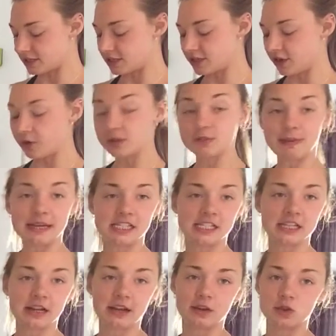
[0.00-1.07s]
So
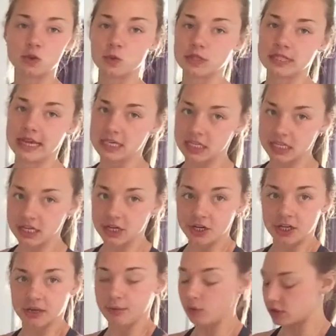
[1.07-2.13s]
especially kind of towards the end of the year,
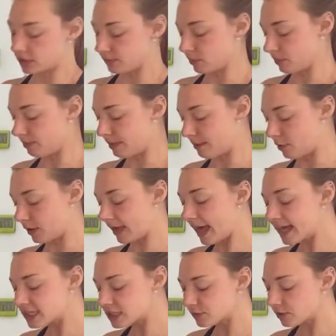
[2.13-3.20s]
you're going to want a bit more
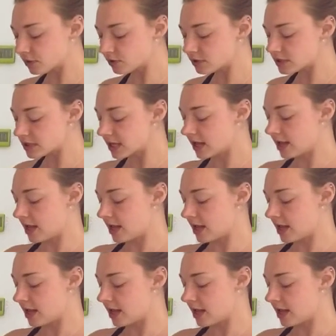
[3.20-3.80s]
casseroles,